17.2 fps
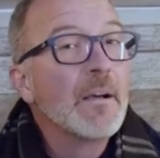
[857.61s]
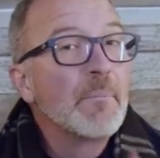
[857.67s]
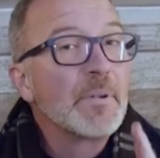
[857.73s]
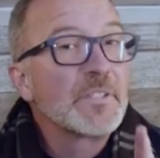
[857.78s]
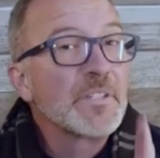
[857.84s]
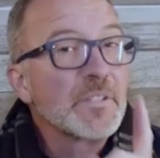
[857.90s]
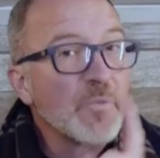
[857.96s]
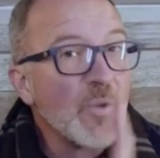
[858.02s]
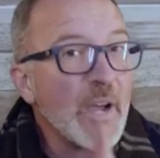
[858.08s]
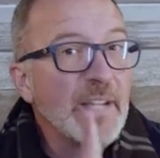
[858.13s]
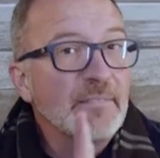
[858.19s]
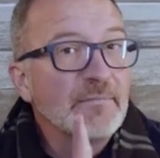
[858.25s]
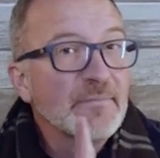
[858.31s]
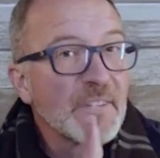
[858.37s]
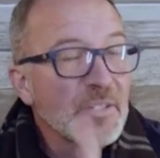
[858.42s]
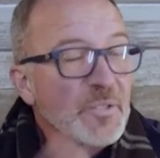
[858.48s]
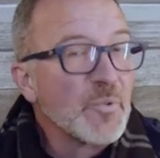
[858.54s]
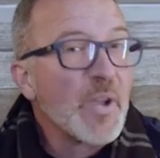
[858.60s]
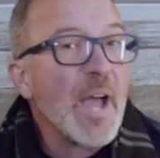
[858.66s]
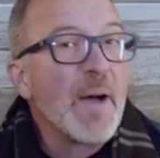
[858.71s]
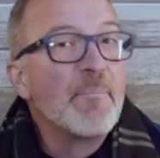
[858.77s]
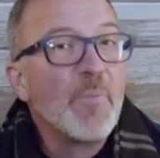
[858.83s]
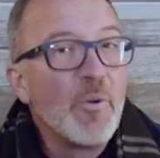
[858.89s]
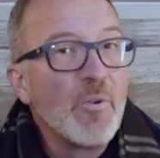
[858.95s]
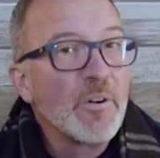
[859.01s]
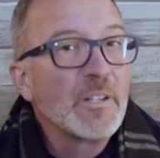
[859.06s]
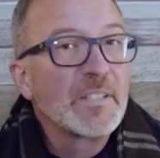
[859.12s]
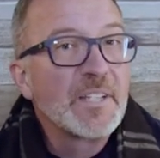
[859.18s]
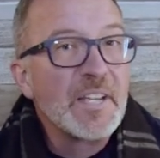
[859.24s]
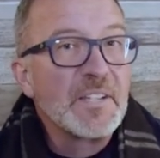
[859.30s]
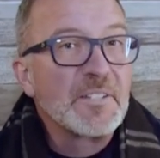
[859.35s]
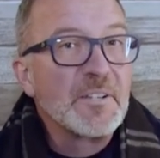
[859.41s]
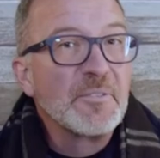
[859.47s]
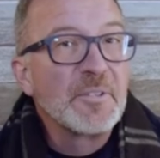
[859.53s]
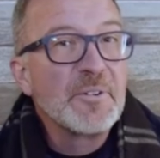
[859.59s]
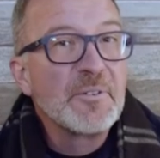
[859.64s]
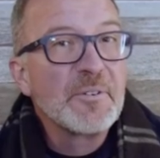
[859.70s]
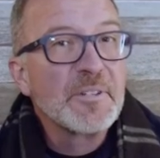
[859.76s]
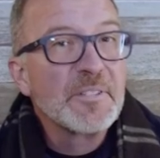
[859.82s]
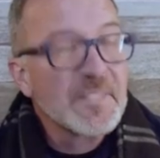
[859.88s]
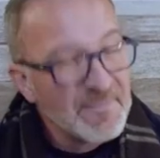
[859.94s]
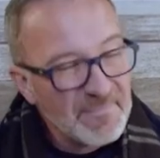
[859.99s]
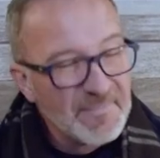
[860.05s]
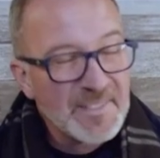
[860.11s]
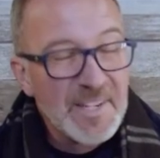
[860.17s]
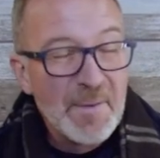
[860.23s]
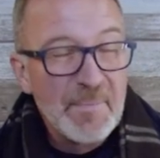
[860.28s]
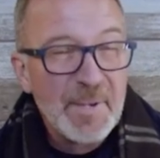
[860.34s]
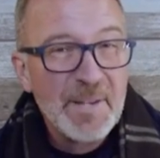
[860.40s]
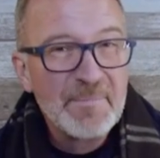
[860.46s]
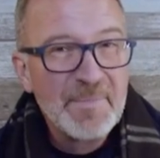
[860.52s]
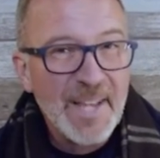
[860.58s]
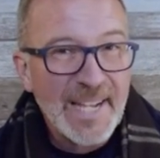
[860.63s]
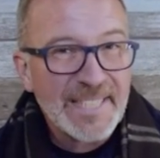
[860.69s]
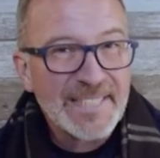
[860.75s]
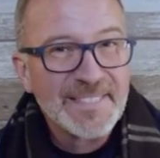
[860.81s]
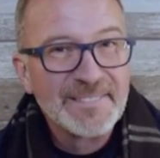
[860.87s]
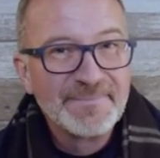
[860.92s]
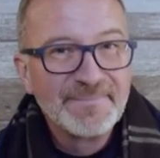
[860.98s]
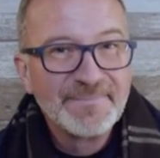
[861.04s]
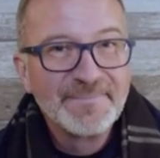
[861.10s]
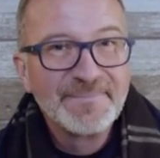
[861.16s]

But just wait, because we got more Keystone Cougars coming up next.